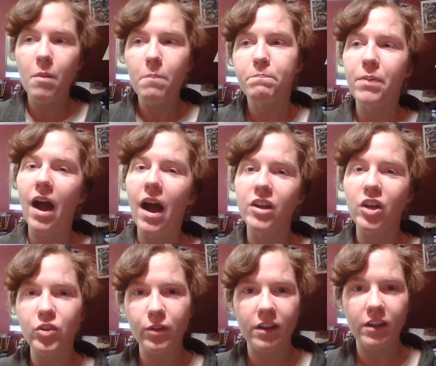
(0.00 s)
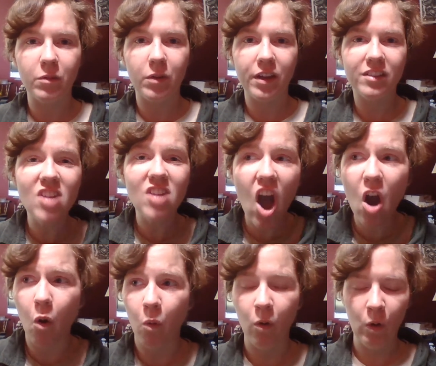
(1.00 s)
But I'm gonna do it anyway.
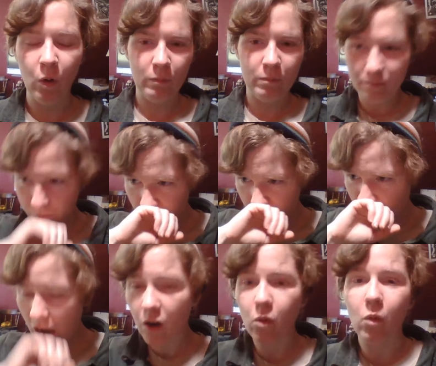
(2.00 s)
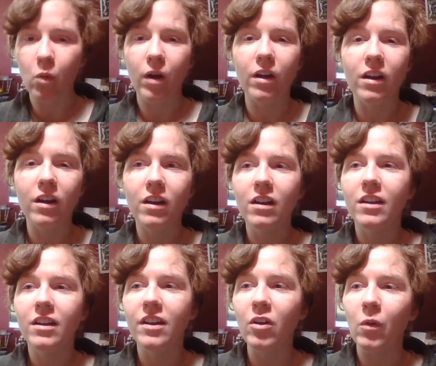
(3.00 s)
No, no,
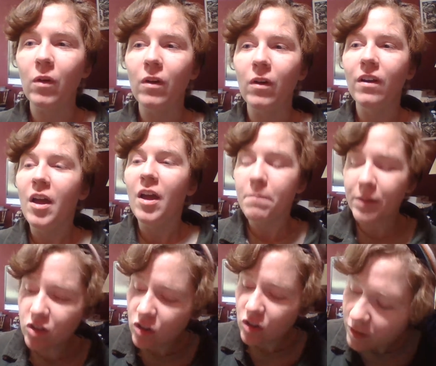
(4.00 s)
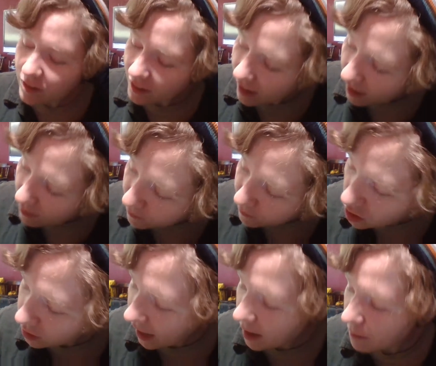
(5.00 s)
no, because you know what's gonna
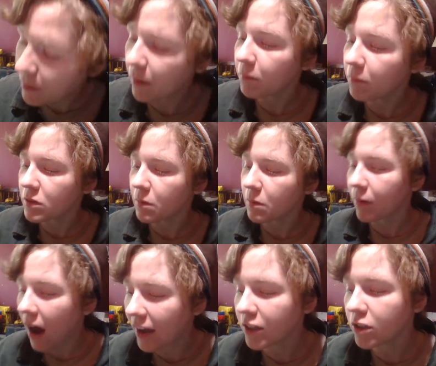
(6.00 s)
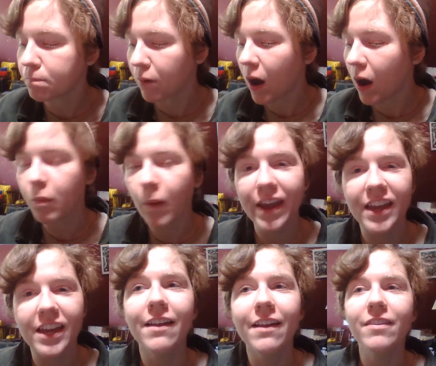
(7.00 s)
eventually happen, and I'm surprised
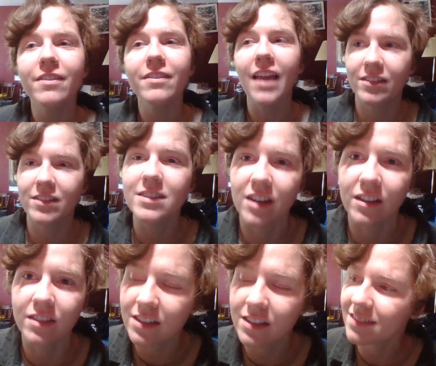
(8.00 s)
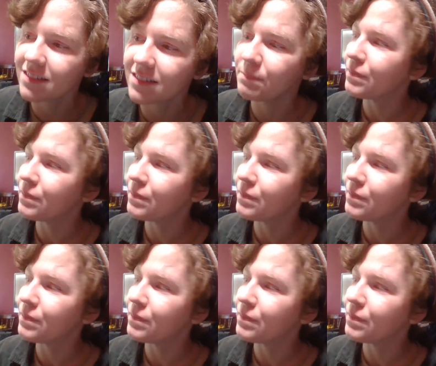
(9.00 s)
Broadway hasn't done this.